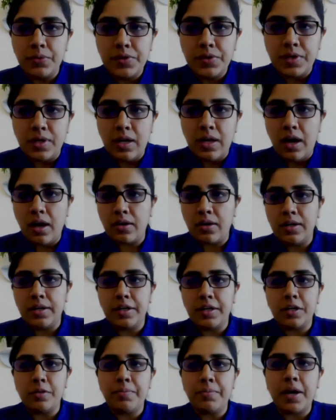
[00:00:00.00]
in our
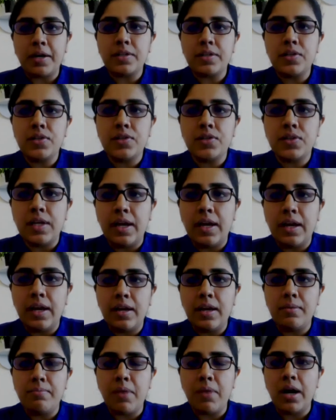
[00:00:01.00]
clinical practice,
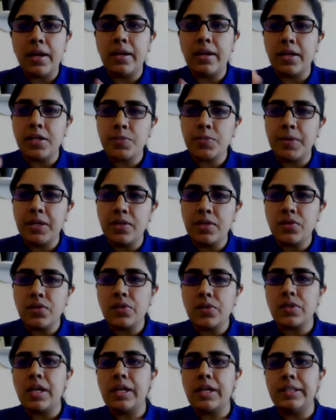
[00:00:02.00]
and my experience
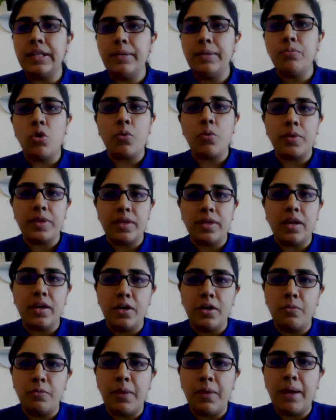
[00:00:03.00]
is slightly more with
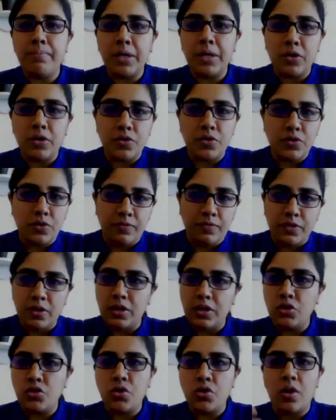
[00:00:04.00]
erenumab because of the
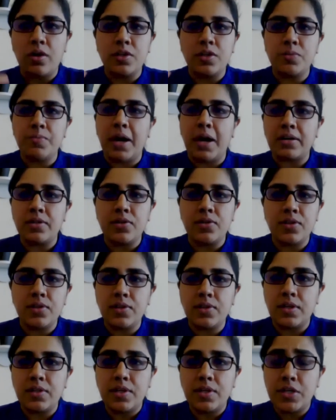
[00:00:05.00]
insurance
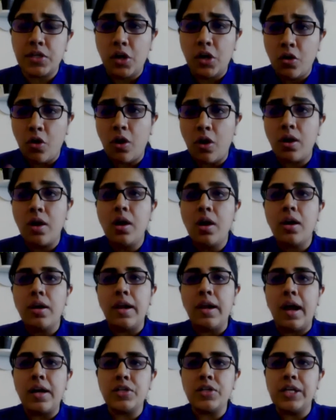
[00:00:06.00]
practices, etc., and all.
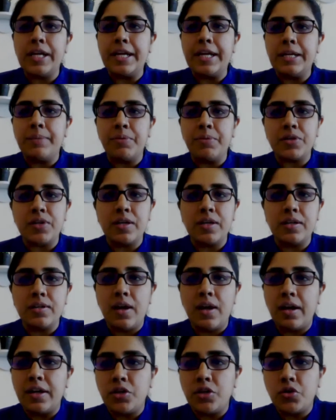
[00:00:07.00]
Largely, 80% is
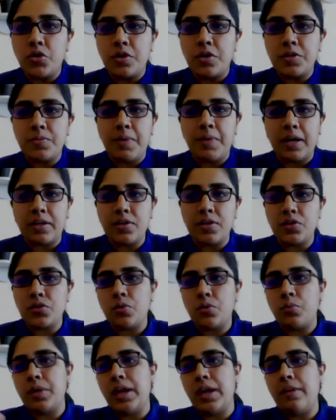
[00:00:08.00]
our insurance practice,
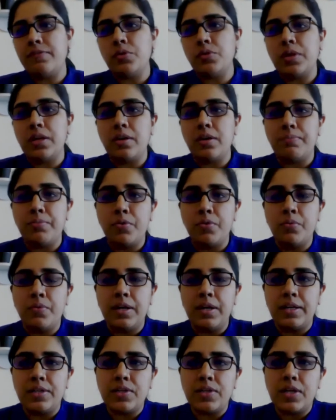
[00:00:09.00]
so we have to get
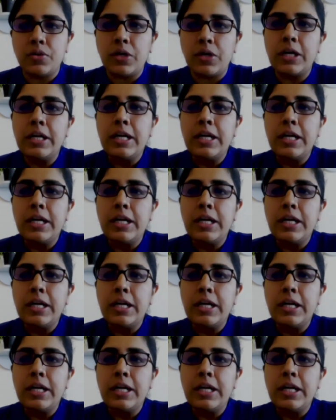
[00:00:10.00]
approval, etc.,